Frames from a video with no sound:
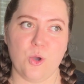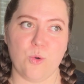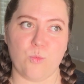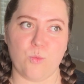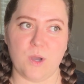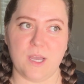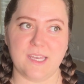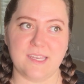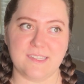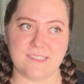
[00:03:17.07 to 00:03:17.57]

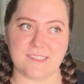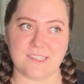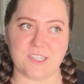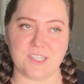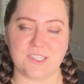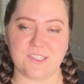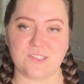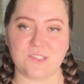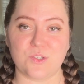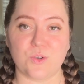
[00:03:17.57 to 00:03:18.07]
what is a
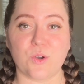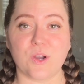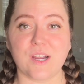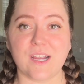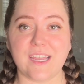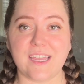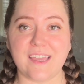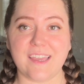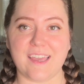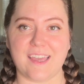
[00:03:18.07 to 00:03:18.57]
good
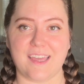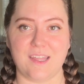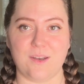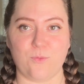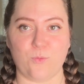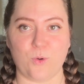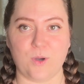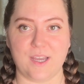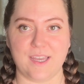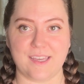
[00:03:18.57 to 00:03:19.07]
story
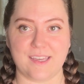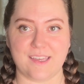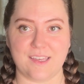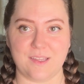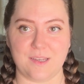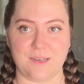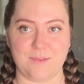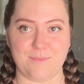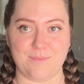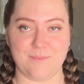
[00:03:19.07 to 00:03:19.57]
and what
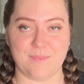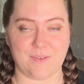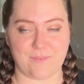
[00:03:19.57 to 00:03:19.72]
could